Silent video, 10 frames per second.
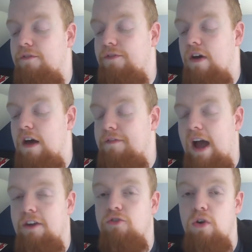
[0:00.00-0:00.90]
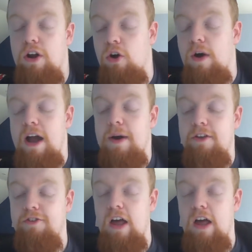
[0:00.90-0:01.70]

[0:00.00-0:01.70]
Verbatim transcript: for, for Android or iOS.